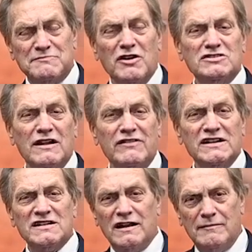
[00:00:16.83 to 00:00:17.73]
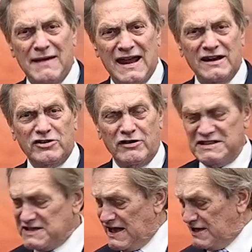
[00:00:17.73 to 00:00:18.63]
Most of it is on the mandatory
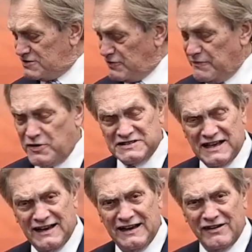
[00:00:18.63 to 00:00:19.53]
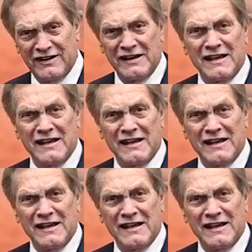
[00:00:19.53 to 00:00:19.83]
side, as we said here